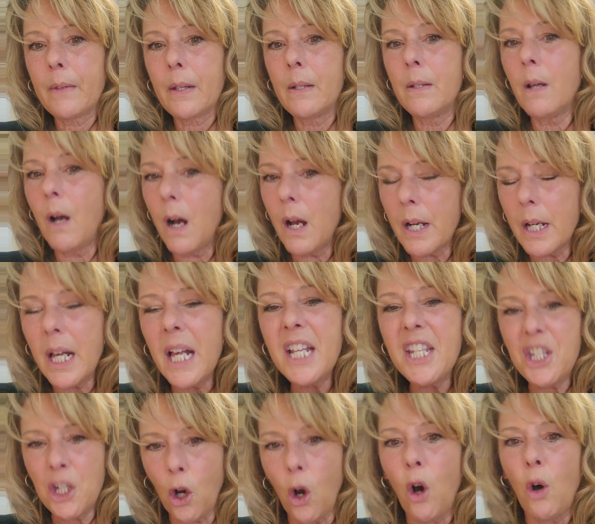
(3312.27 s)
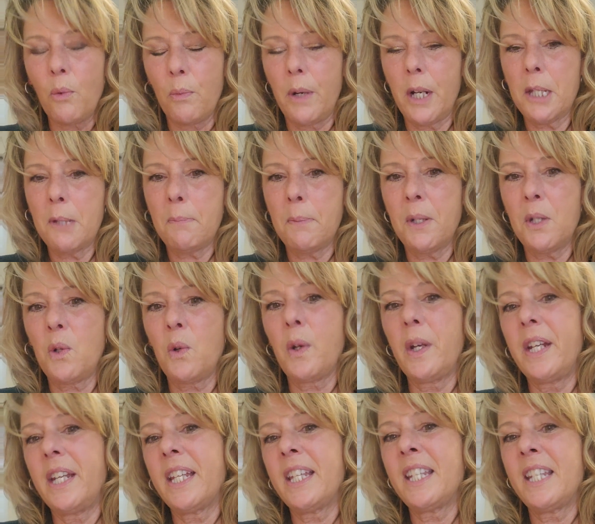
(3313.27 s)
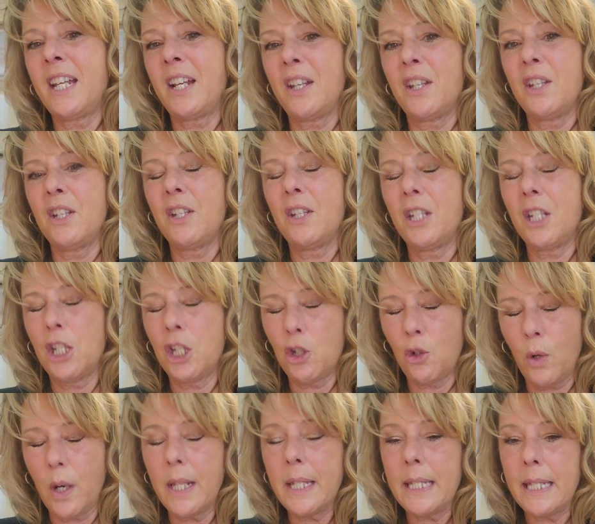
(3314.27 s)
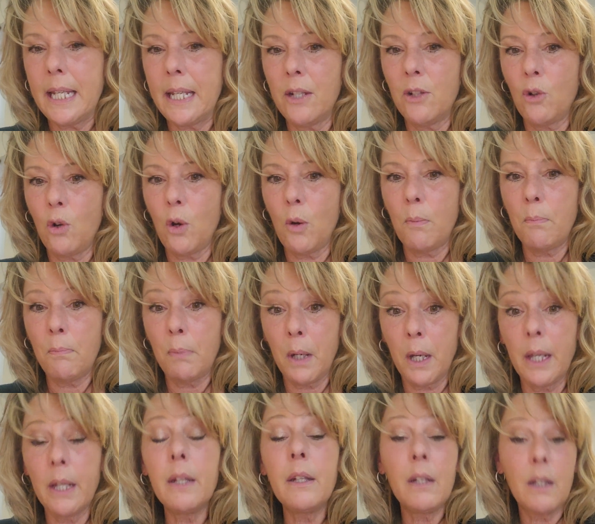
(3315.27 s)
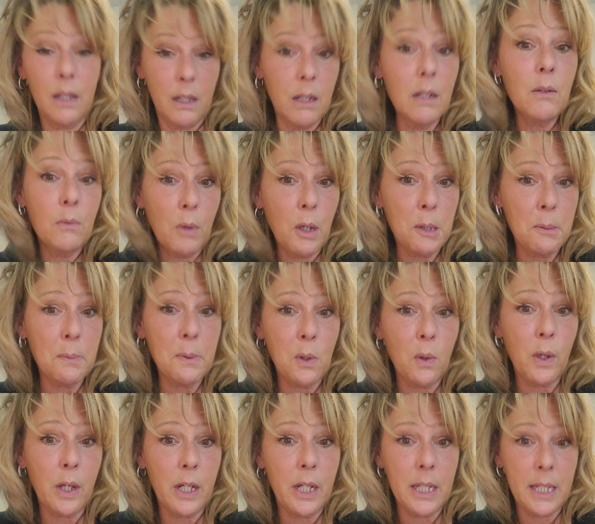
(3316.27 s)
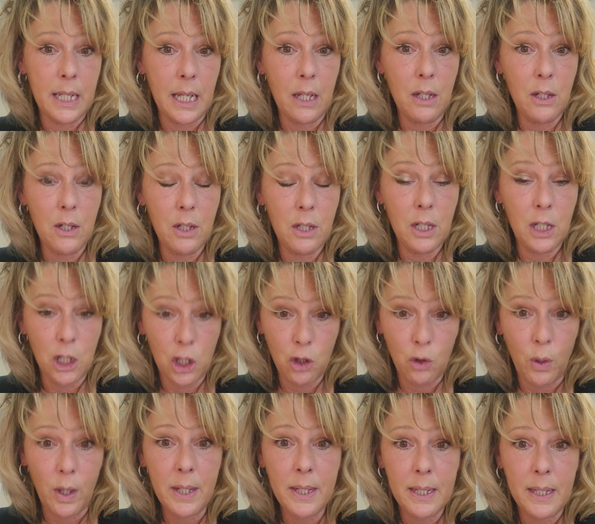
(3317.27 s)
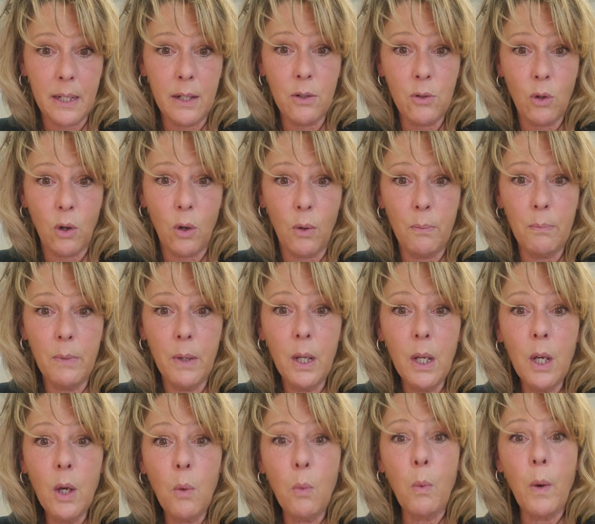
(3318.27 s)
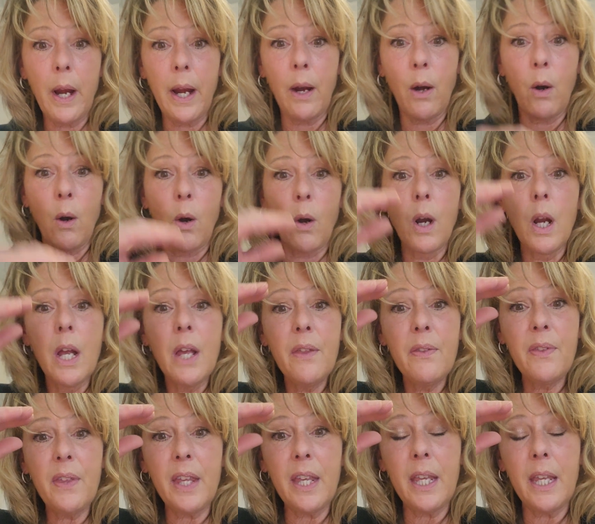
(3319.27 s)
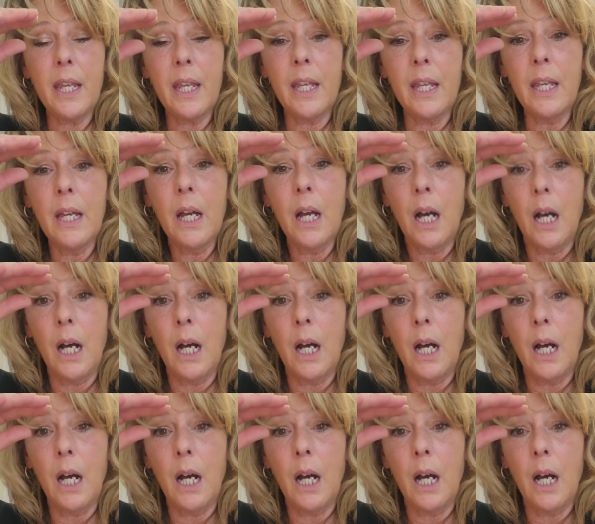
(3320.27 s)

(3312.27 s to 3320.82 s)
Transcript: Not adult respiratory distress syndrome, but respiratory distress syndrome, where the